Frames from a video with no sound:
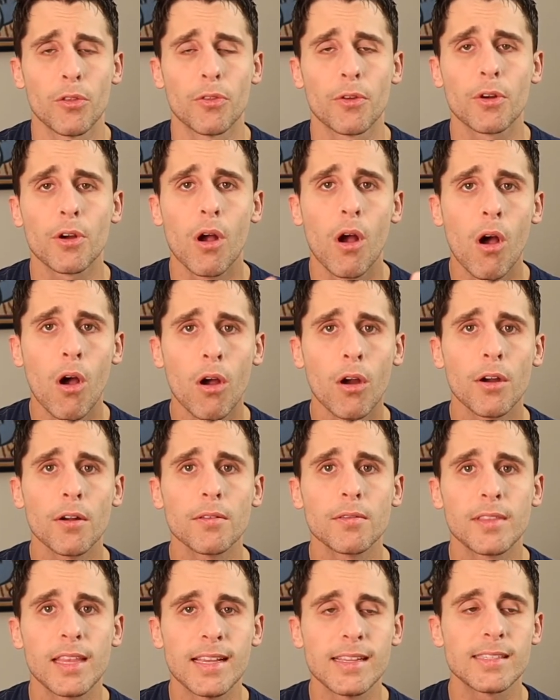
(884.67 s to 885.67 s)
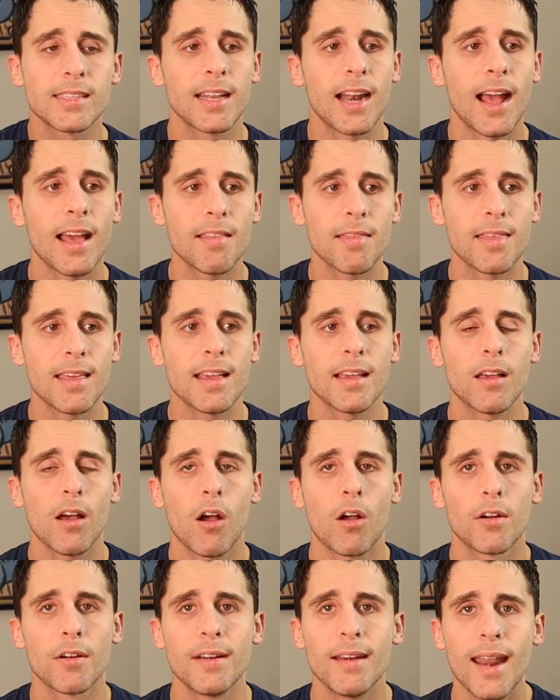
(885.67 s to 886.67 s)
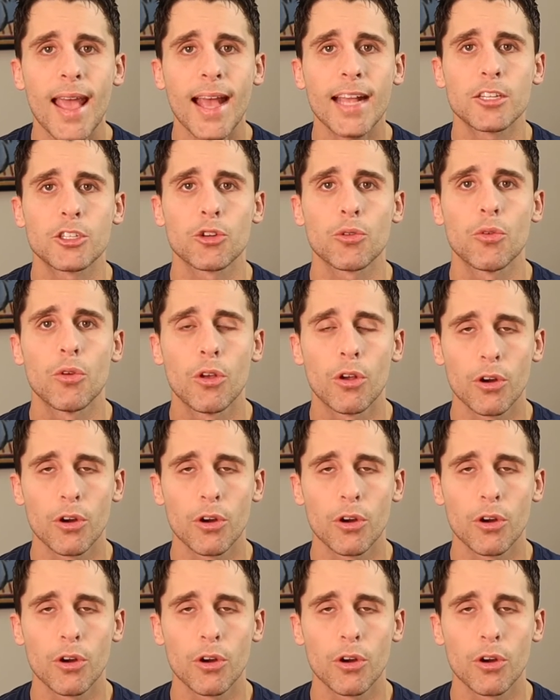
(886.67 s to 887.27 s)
There are things that I think are natural